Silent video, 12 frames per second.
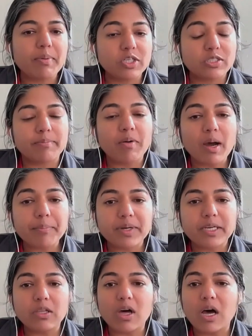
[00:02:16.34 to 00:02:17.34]
personal
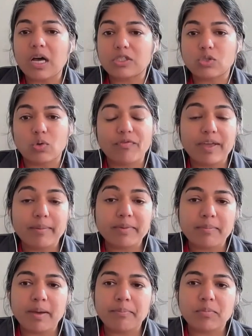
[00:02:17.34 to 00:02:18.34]
property loss or
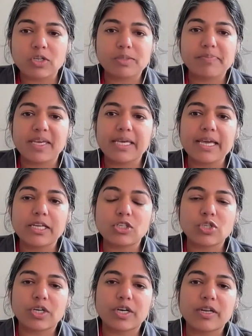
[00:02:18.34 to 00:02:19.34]
family members being
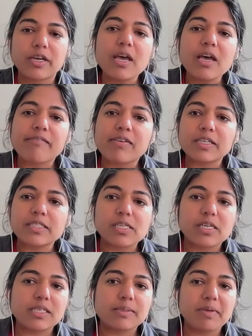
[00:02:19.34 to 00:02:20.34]
injured,
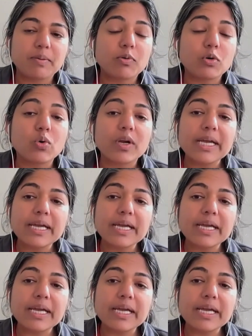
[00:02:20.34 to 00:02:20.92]
versus people who are